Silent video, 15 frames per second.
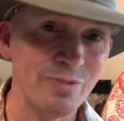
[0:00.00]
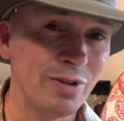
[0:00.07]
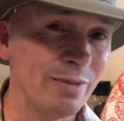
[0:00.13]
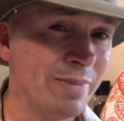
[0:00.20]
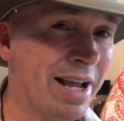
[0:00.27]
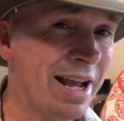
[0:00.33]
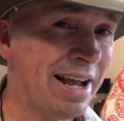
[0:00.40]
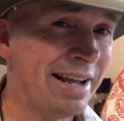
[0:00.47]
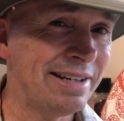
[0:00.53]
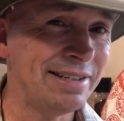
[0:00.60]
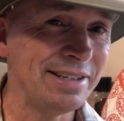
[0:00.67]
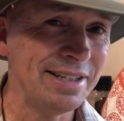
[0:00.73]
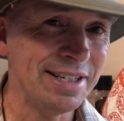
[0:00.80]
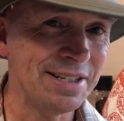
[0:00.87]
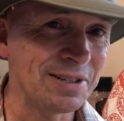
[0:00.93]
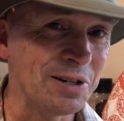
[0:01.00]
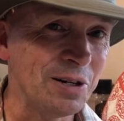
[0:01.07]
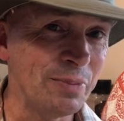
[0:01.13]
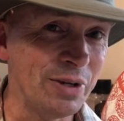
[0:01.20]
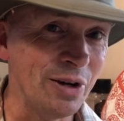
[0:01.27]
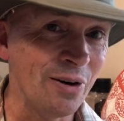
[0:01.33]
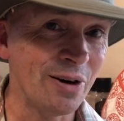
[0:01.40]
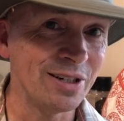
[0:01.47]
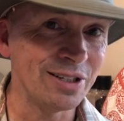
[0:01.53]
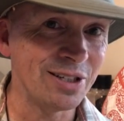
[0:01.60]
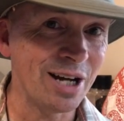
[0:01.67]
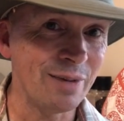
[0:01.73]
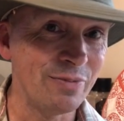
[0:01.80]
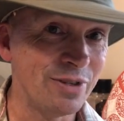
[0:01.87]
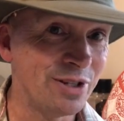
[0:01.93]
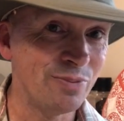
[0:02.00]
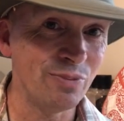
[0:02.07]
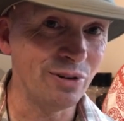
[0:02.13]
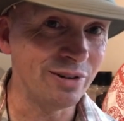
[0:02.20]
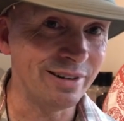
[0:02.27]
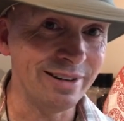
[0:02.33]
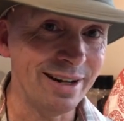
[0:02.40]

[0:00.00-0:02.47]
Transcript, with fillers: But man, it's going to be hard to top this book,